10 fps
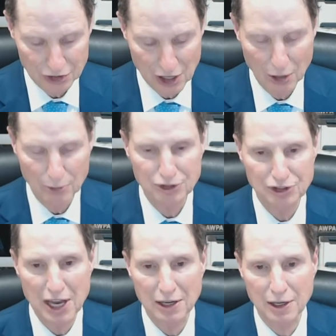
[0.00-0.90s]
So
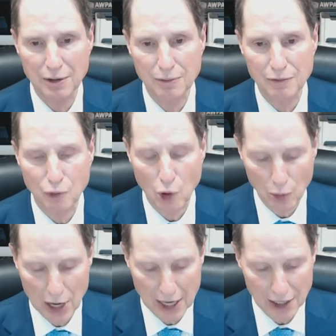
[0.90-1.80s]
Senate
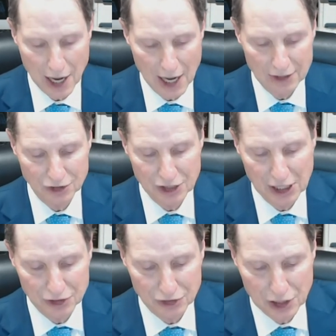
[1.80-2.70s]
4189
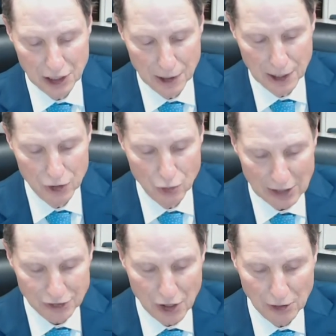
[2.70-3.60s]
seeks to
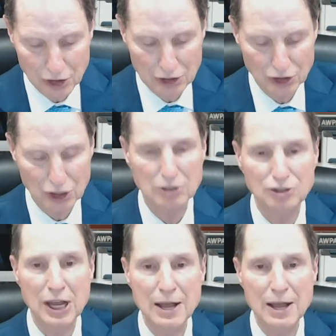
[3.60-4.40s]
address those concerns.